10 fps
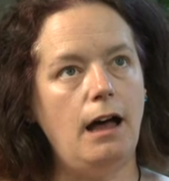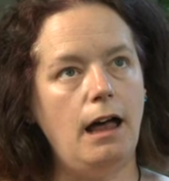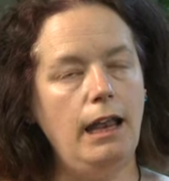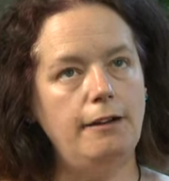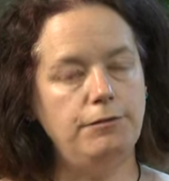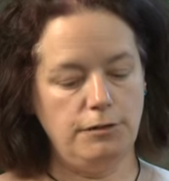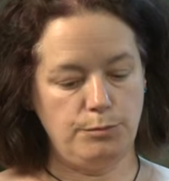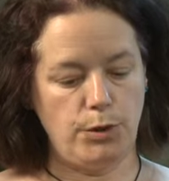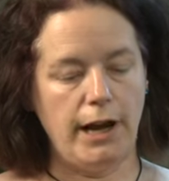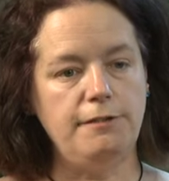a level
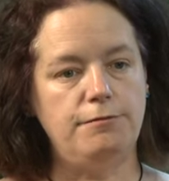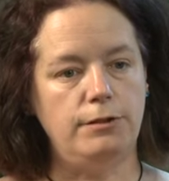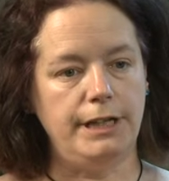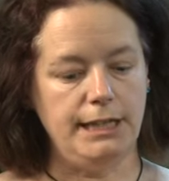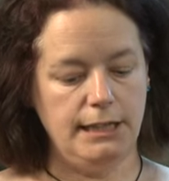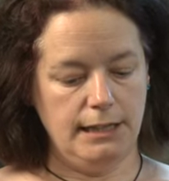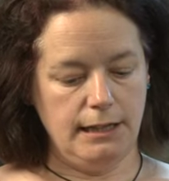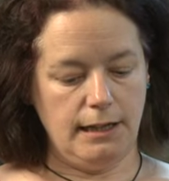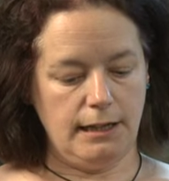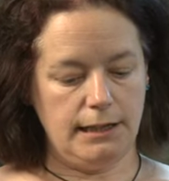of bravery
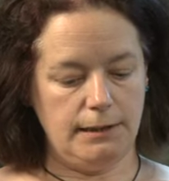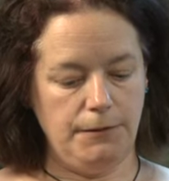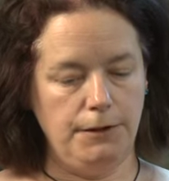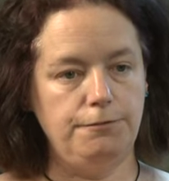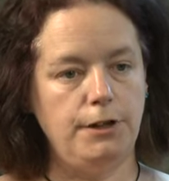that